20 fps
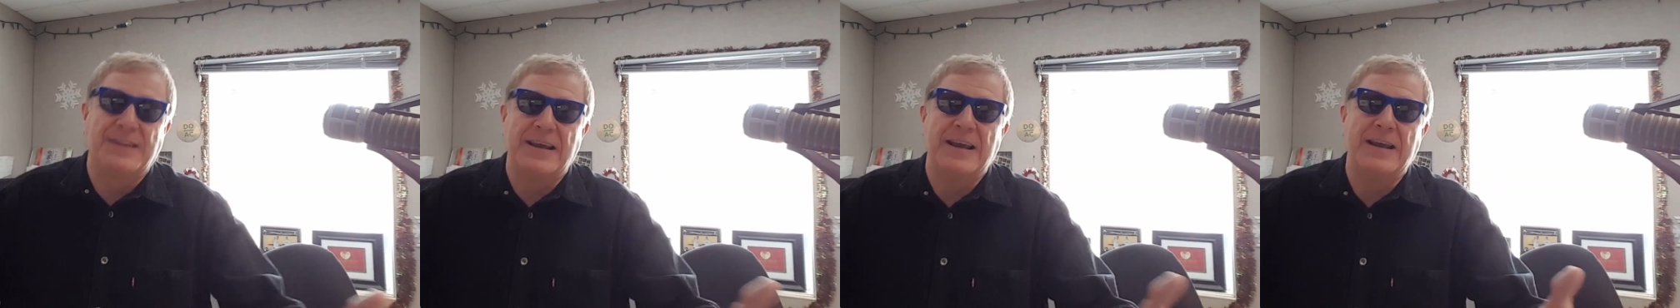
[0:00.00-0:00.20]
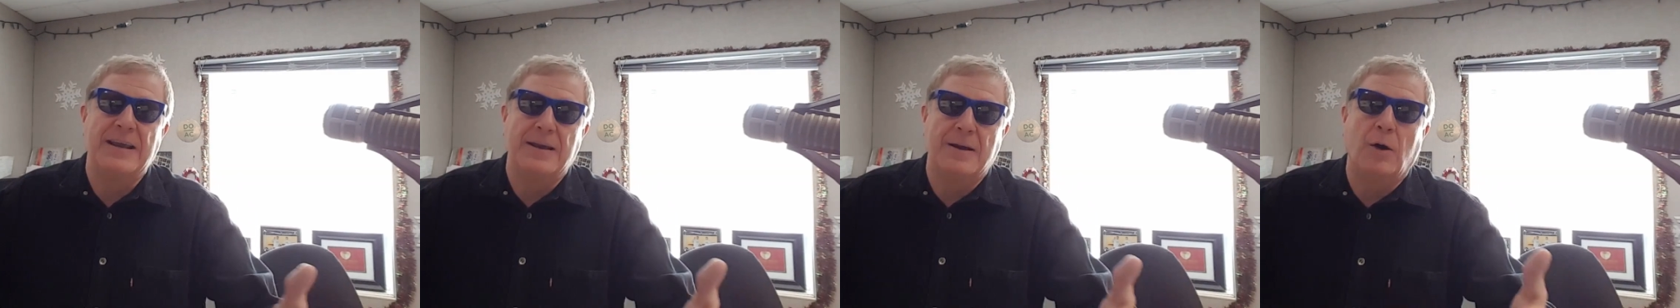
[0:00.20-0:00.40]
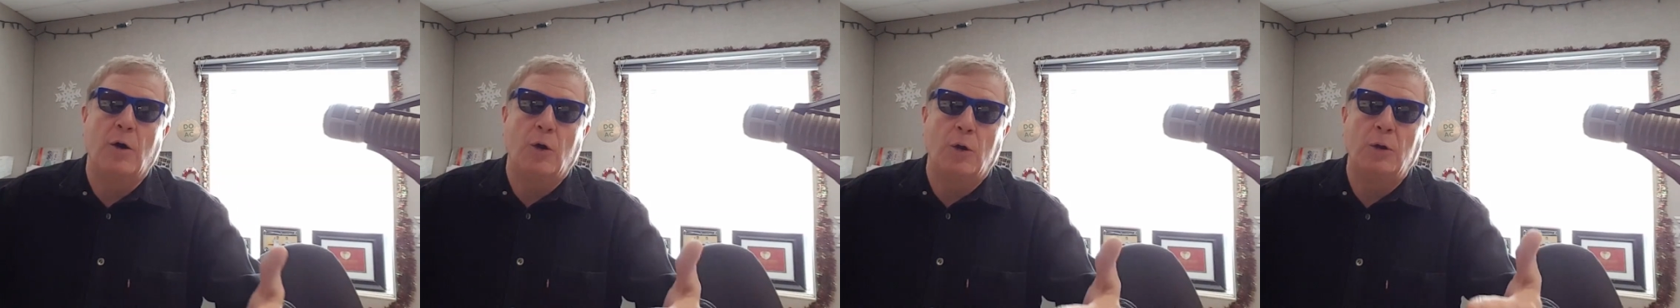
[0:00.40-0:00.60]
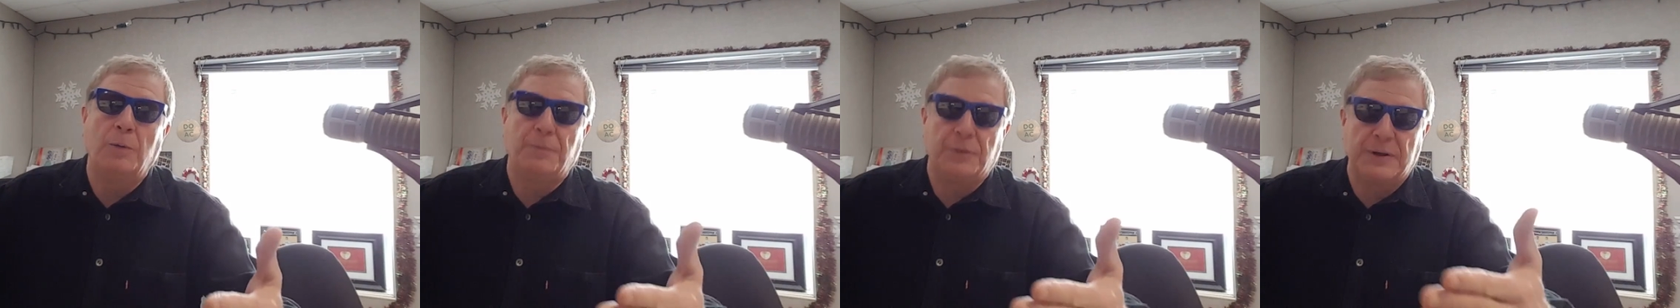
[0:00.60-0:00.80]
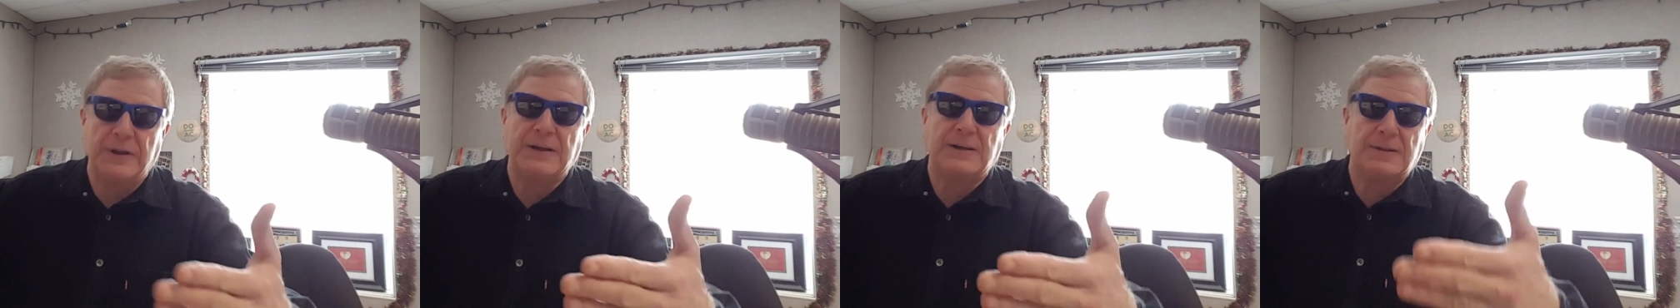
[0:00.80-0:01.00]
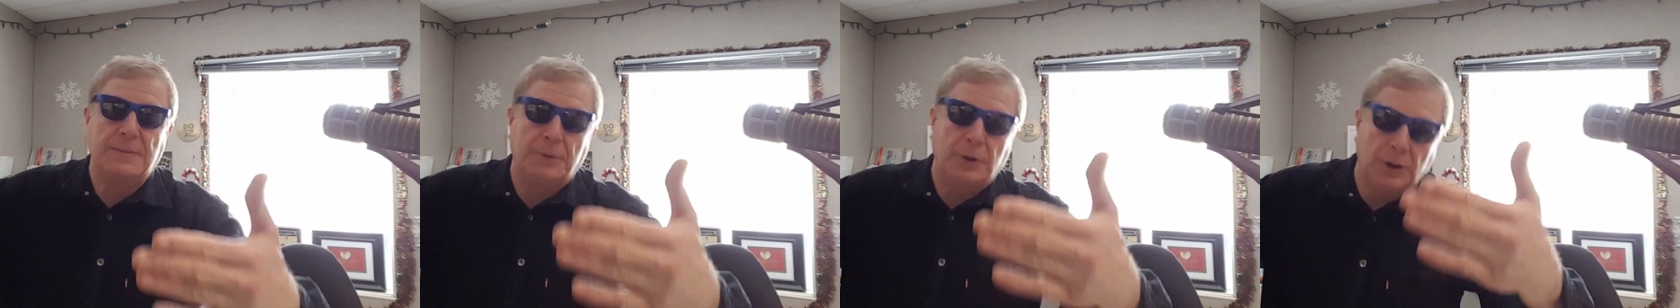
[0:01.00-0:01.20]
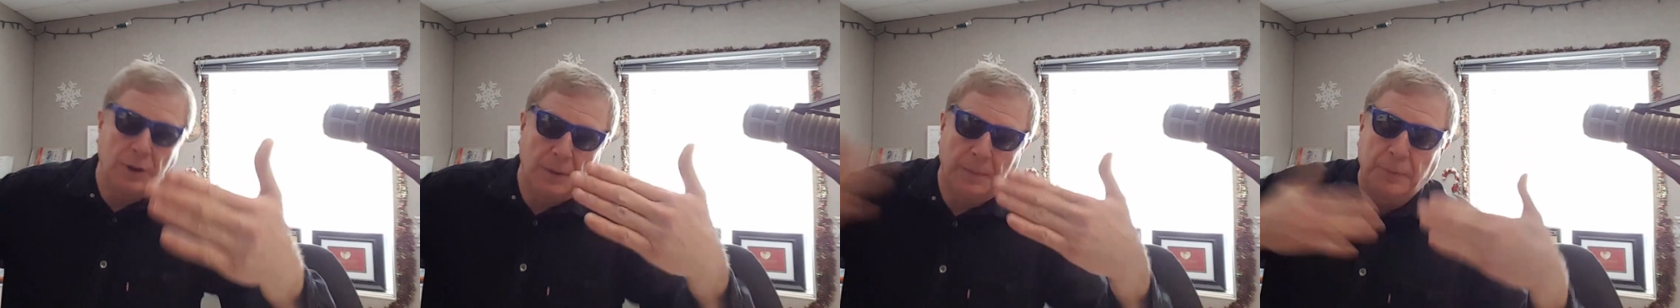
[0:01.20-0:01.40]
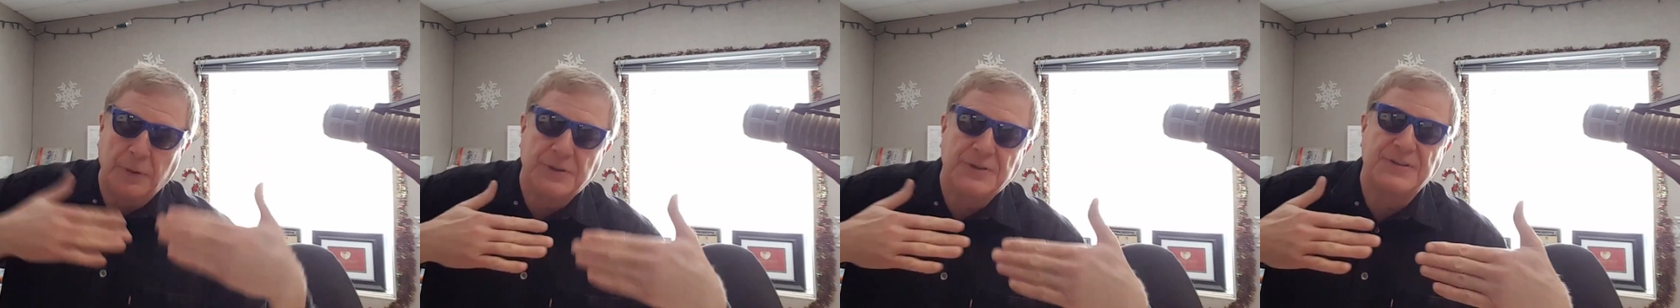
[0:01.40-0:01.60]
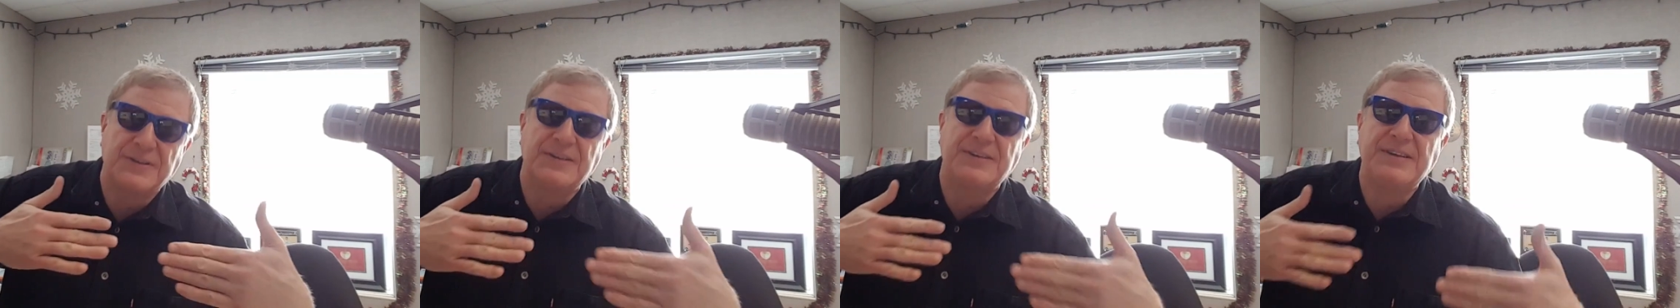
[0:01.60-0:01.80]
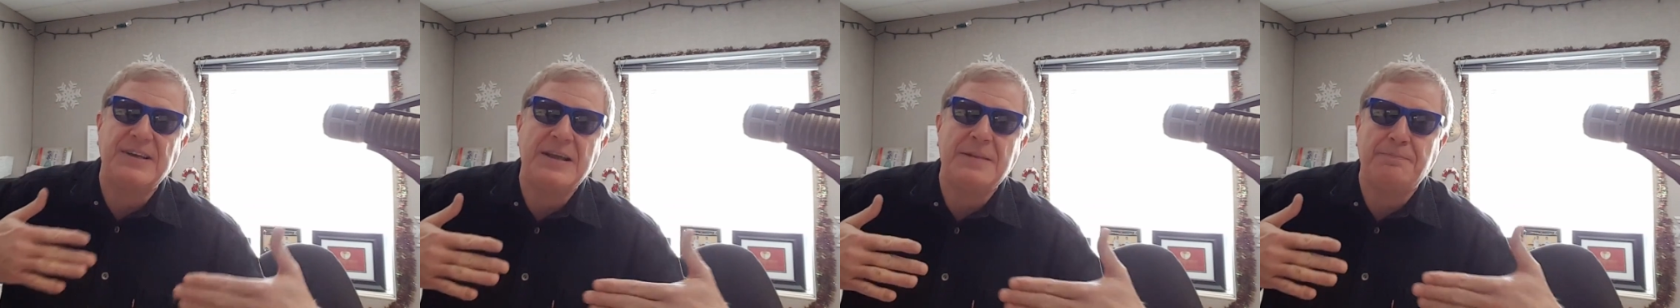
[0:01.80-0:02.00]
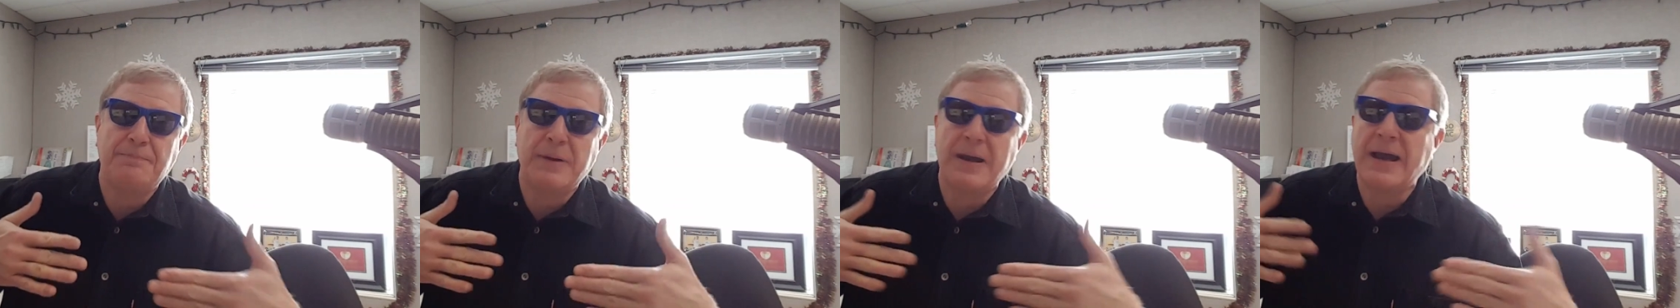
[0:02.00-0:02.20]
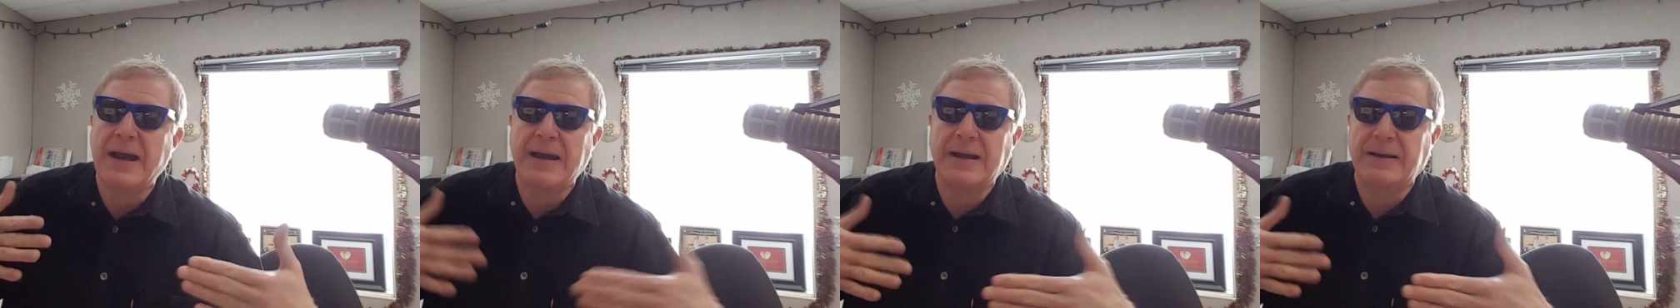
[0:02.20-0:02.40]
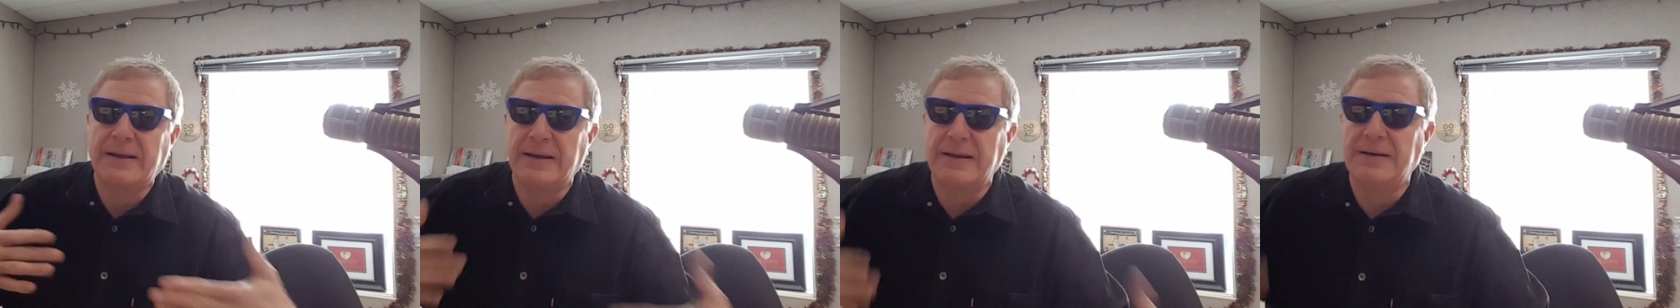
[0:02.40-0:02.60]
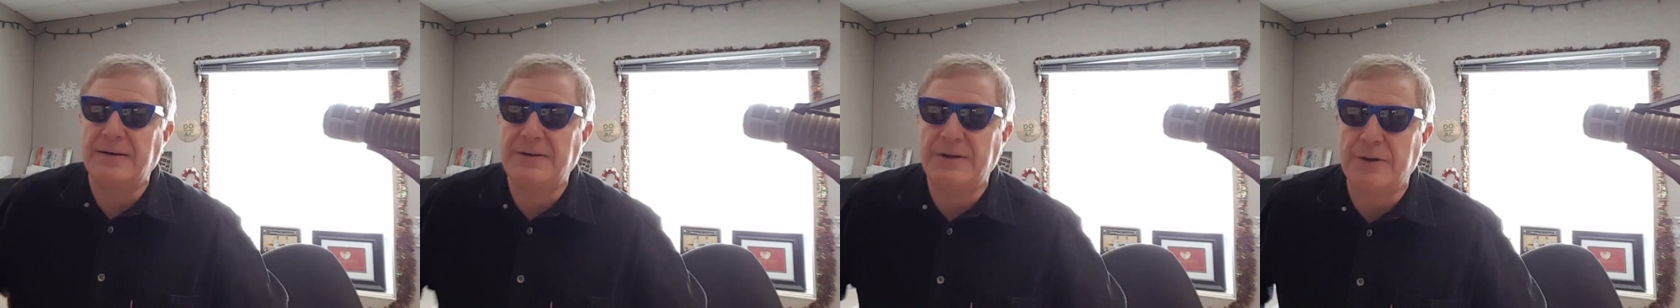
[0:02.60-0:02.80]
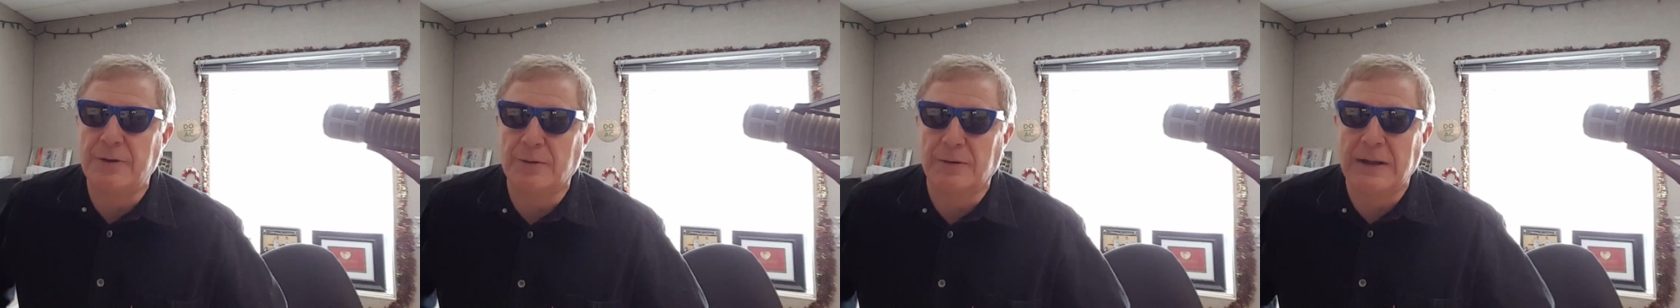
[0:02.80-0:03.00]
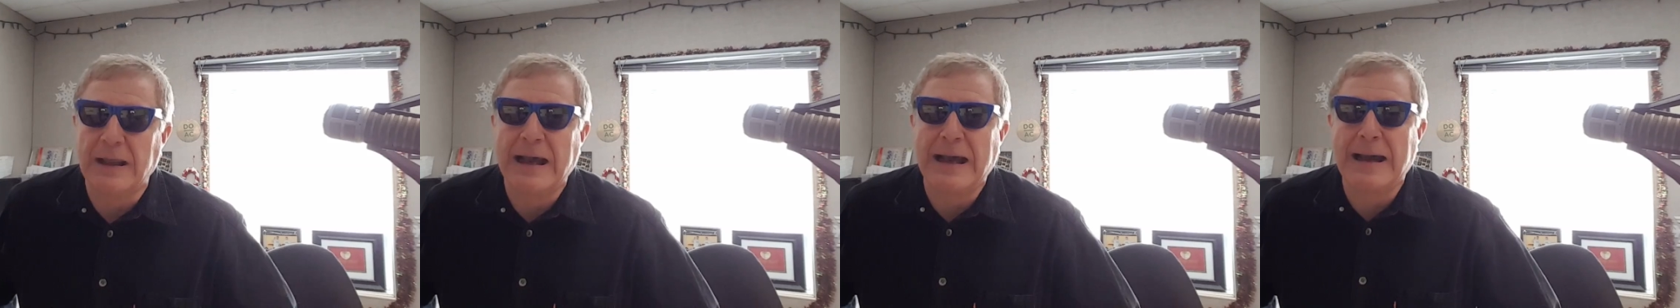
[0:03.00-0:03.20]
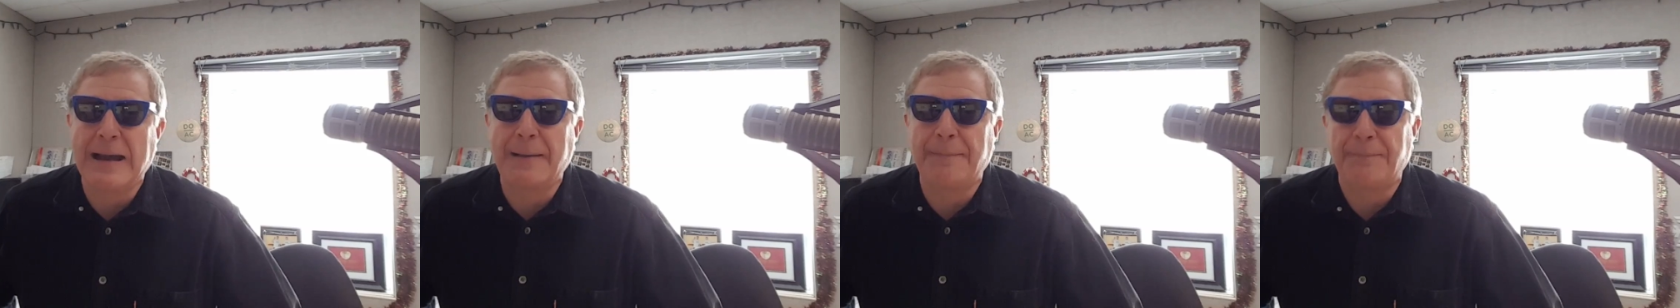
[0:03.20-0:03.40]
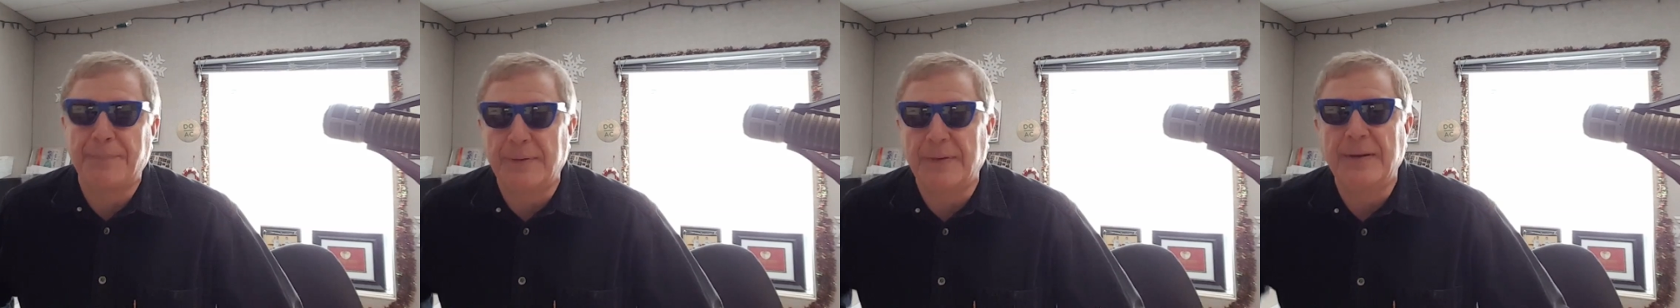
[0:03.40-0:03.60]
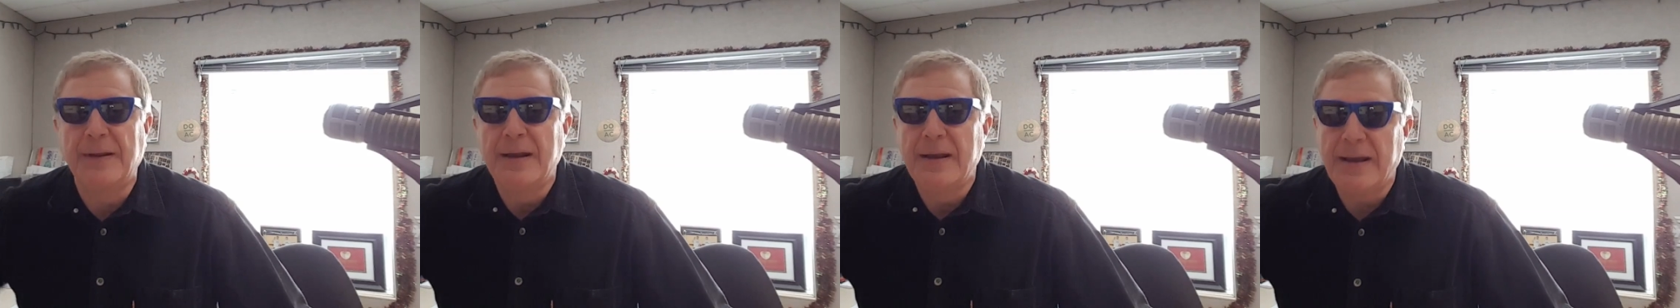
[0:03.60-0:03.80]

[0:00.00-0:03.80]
The old predictable puts the seat back into your lap uh,